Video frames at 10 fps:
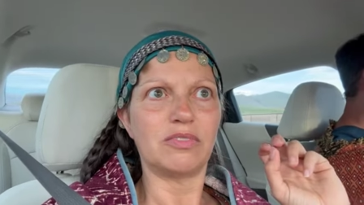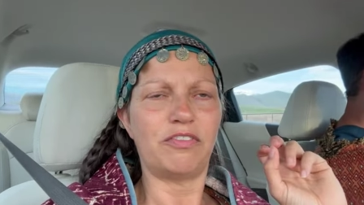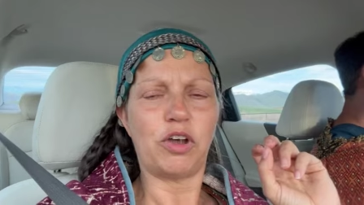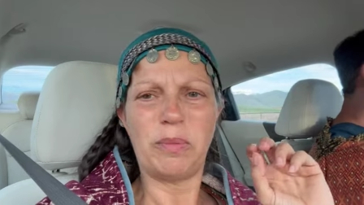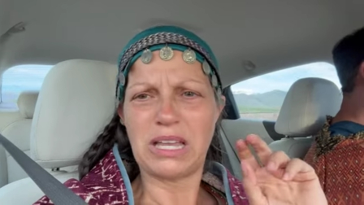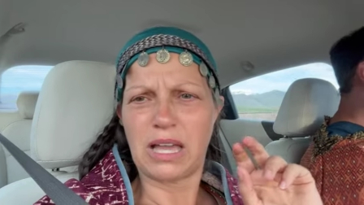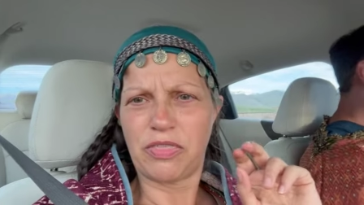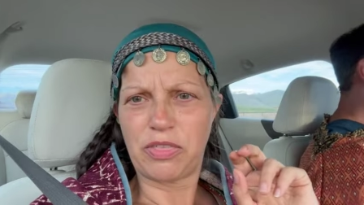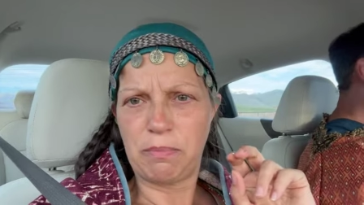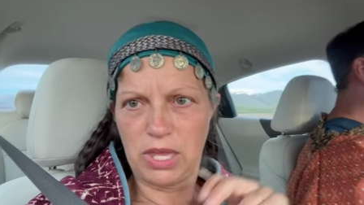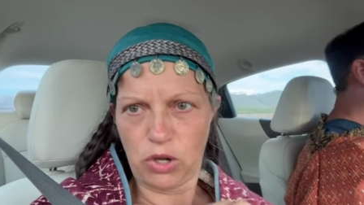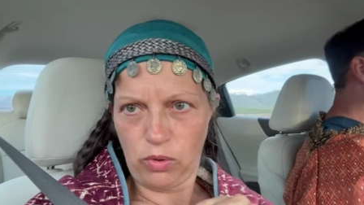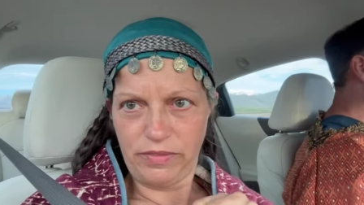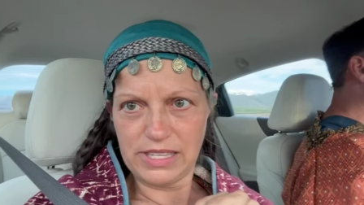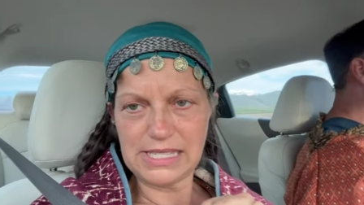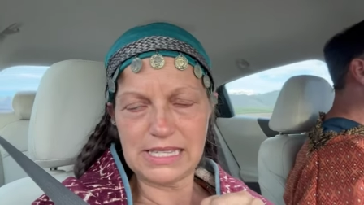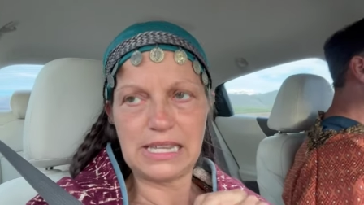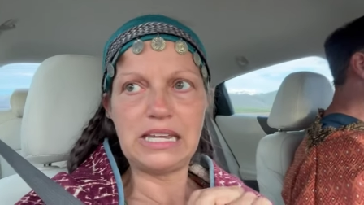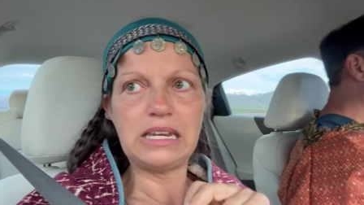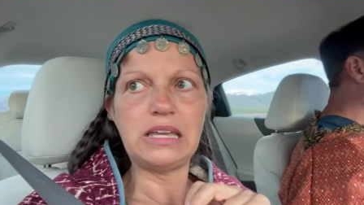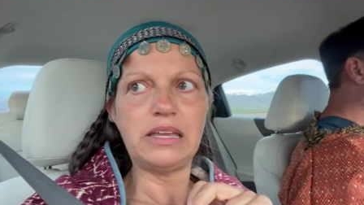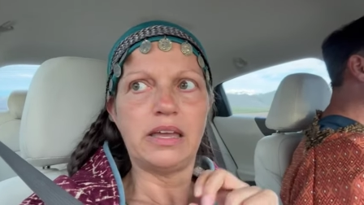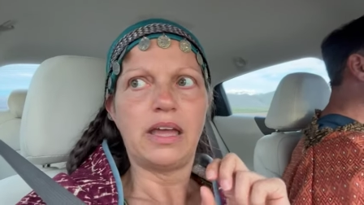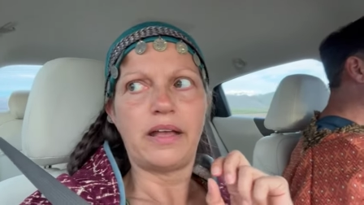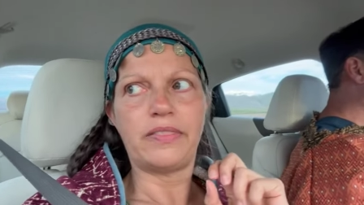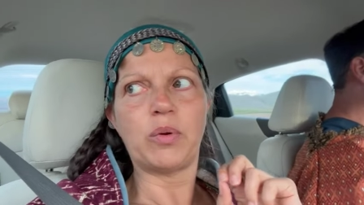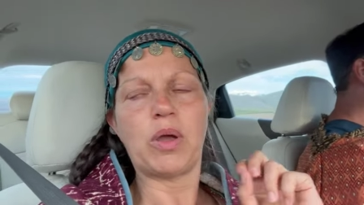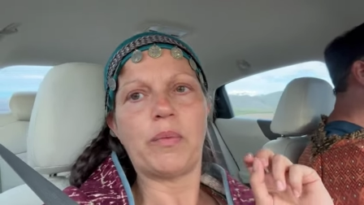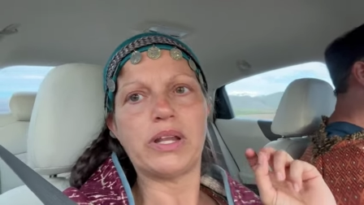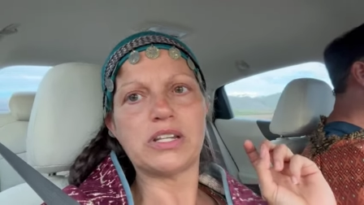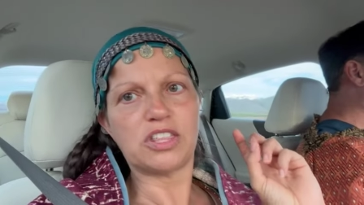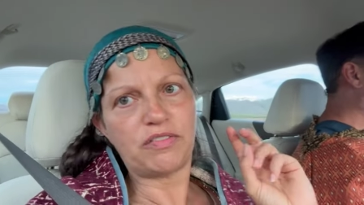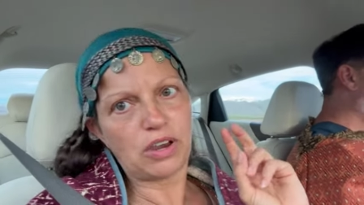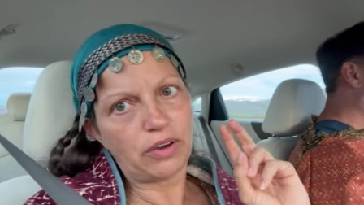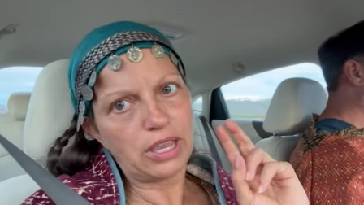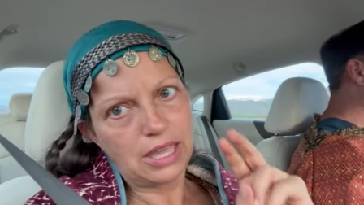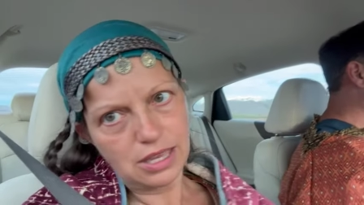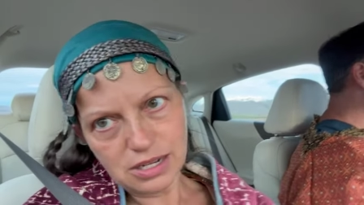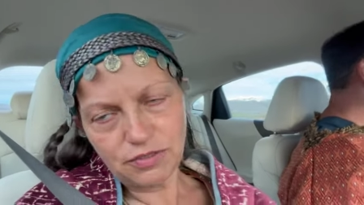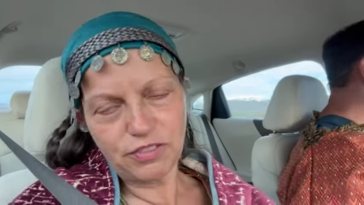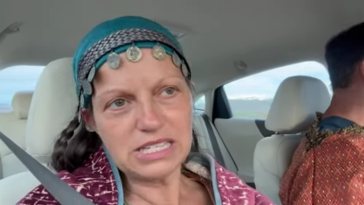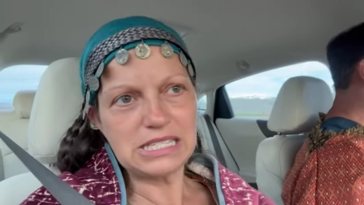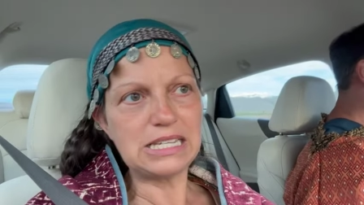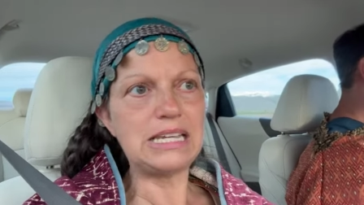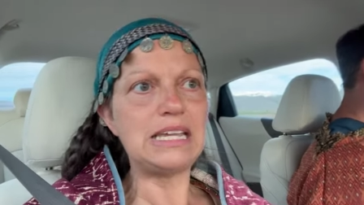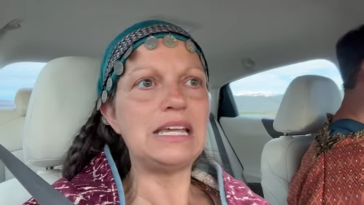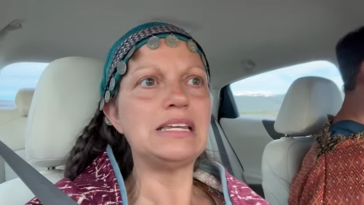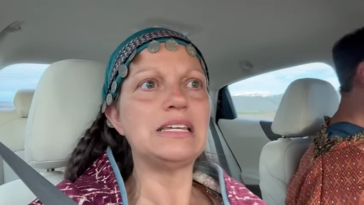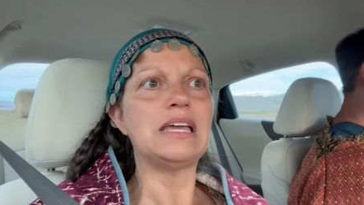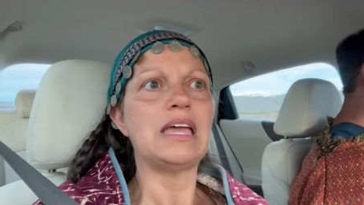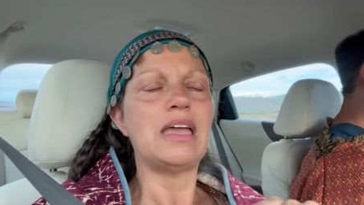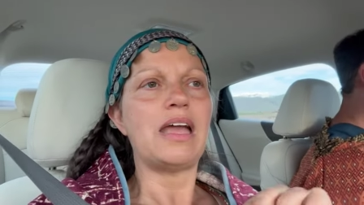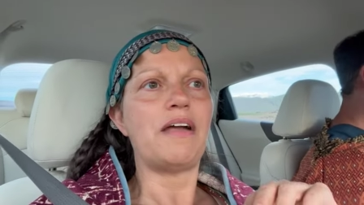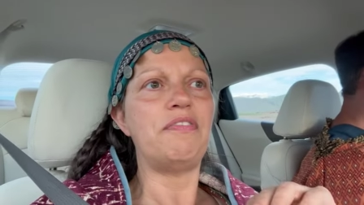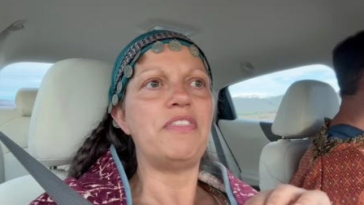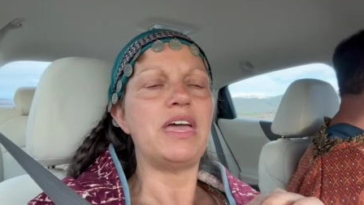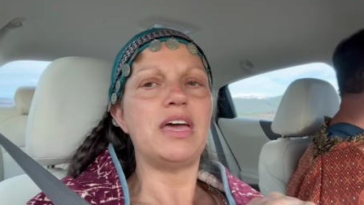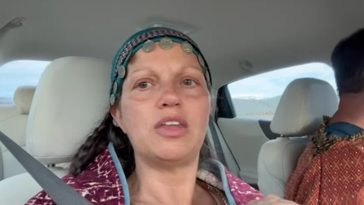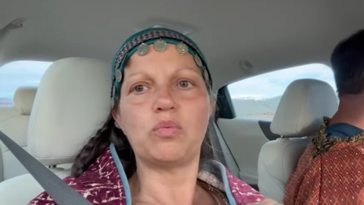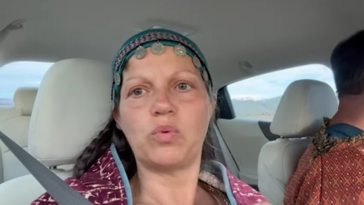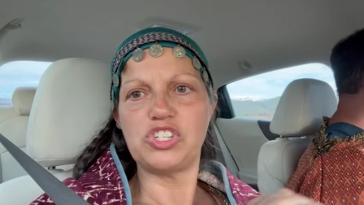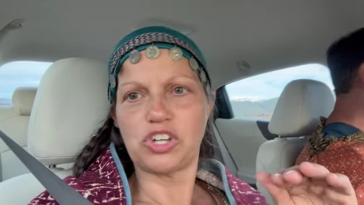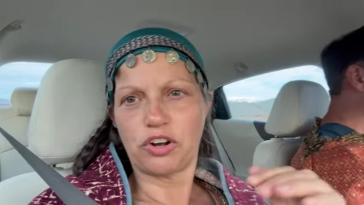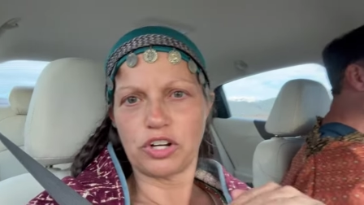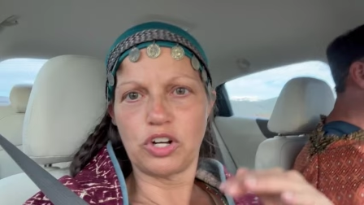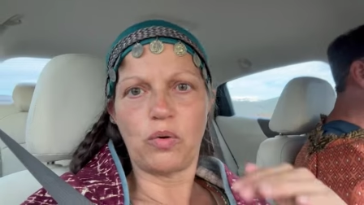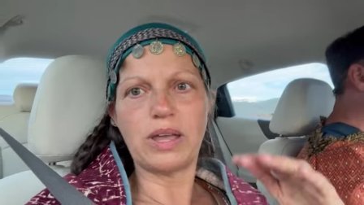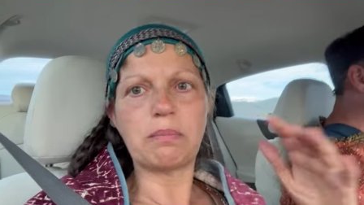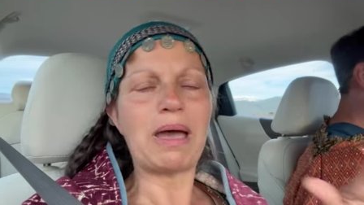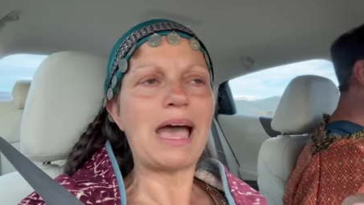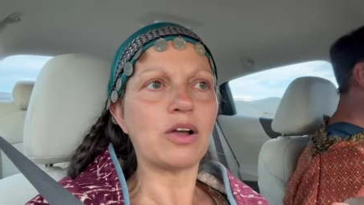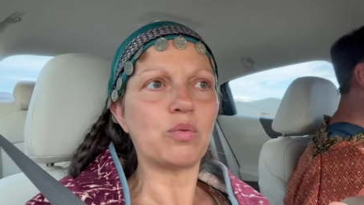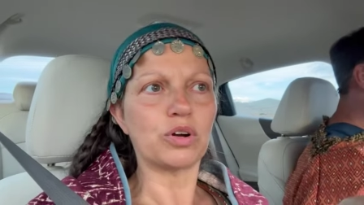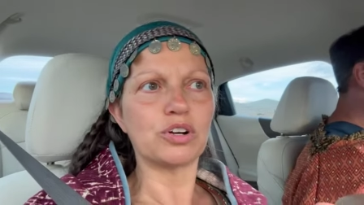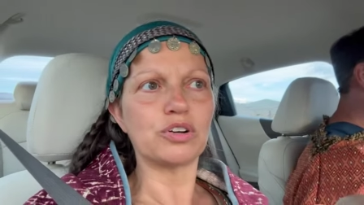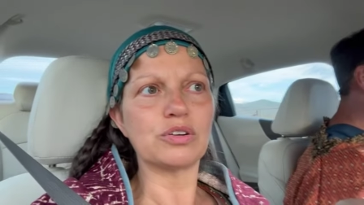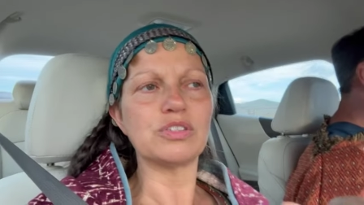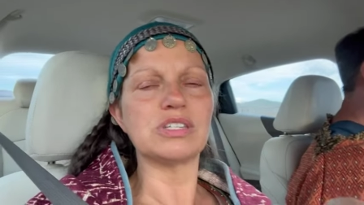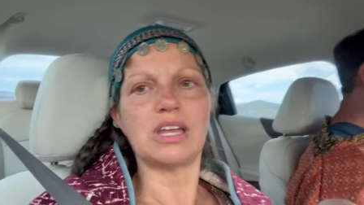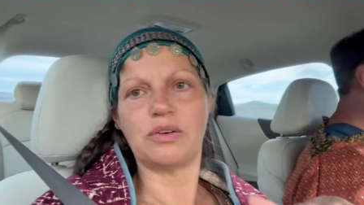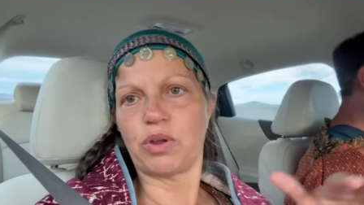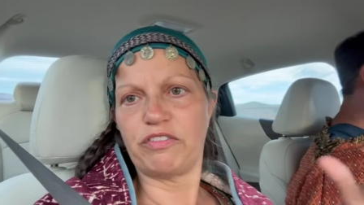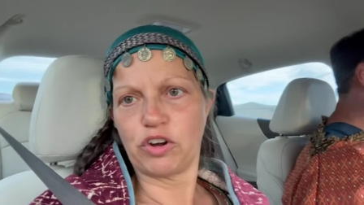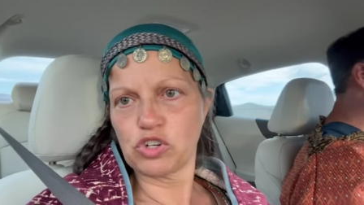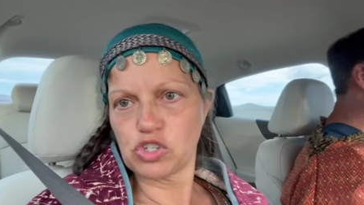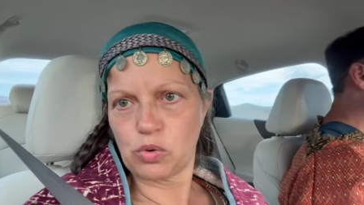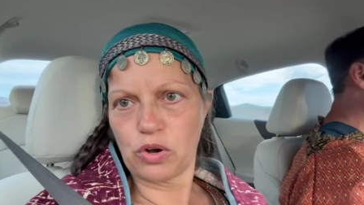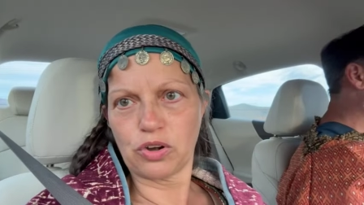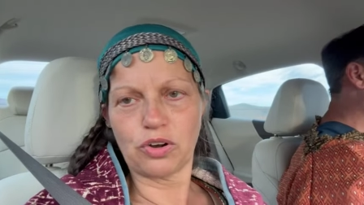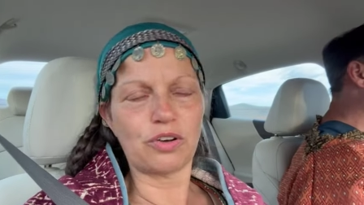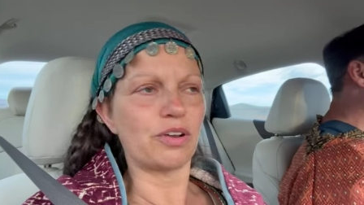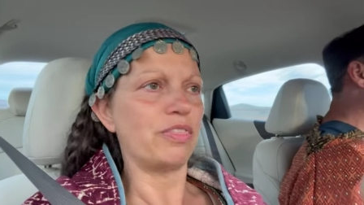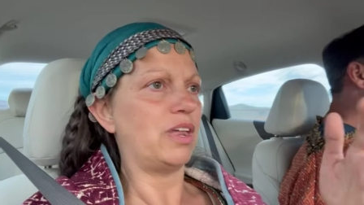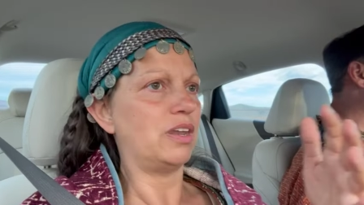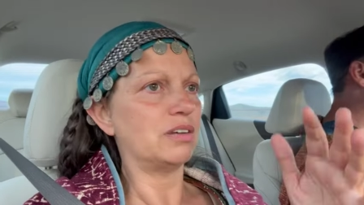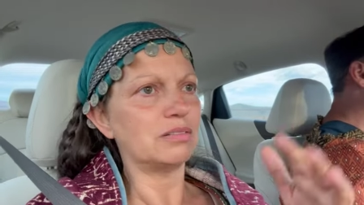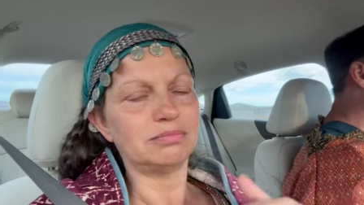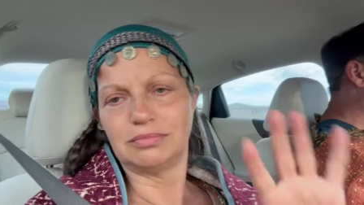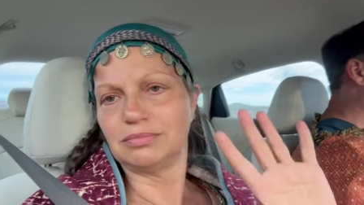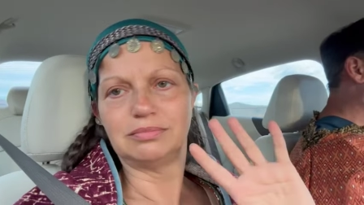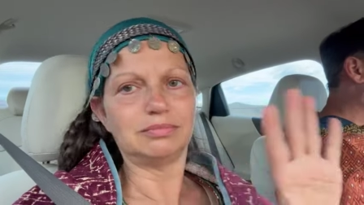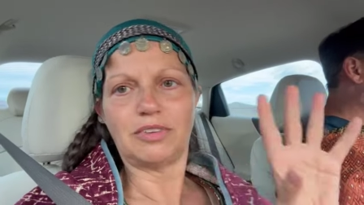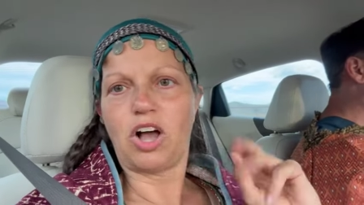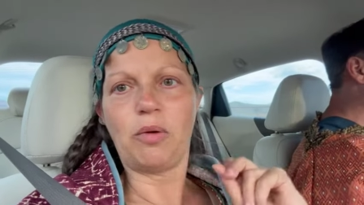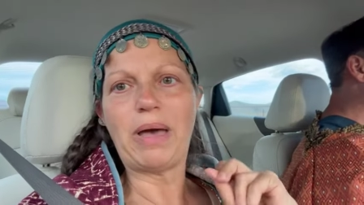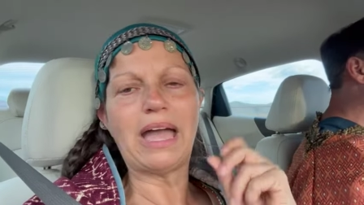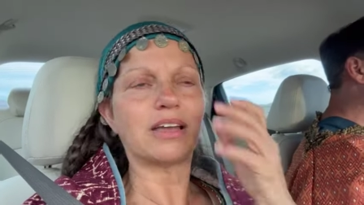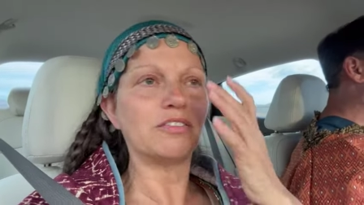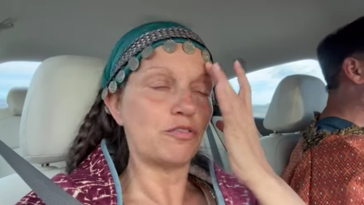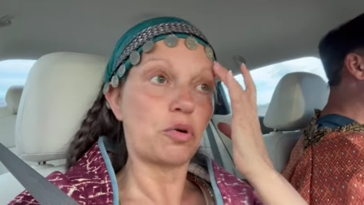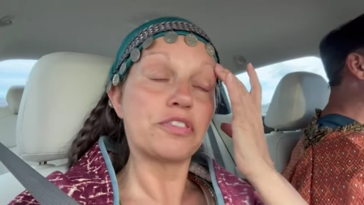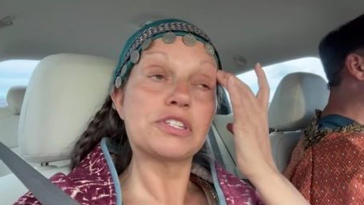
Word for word: filming at the middle of the scene and then we went to the very end of the scene and then we started going backwards in reverse order and then all back and forth.